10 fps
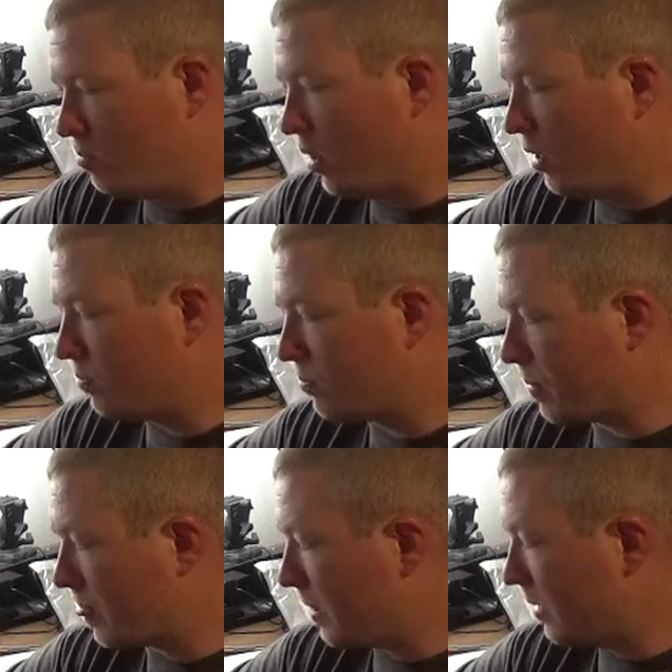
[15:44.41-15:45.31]
But
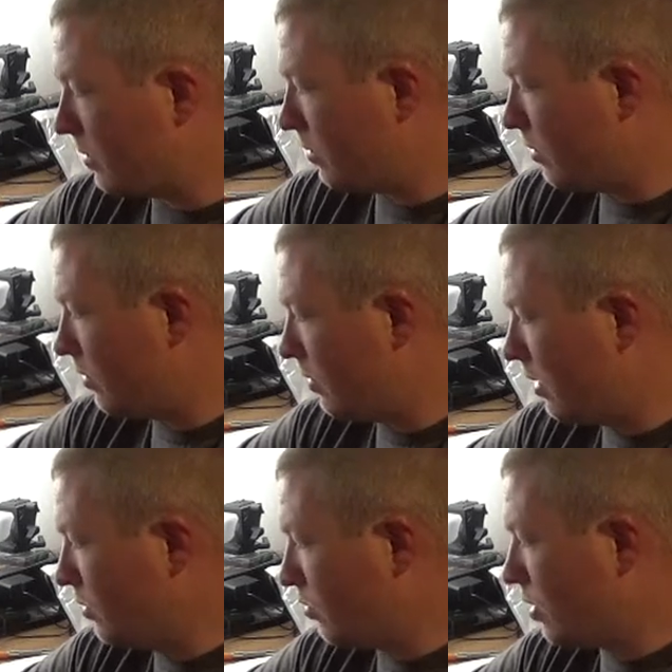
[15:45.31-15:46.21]

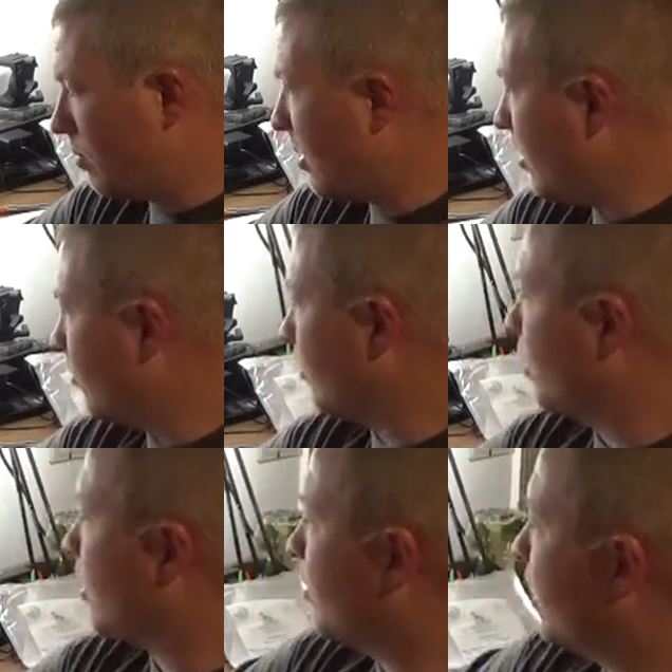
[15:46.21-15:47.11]
these are something I definitely
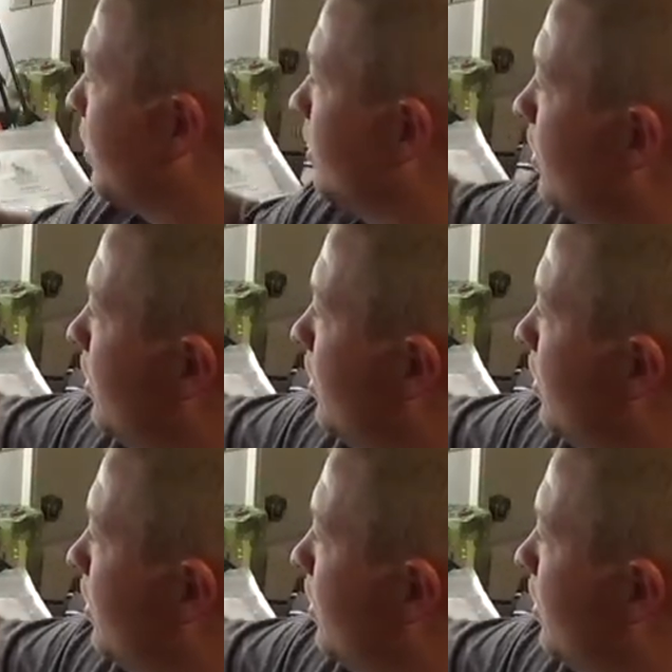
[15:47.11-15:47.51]
recommend.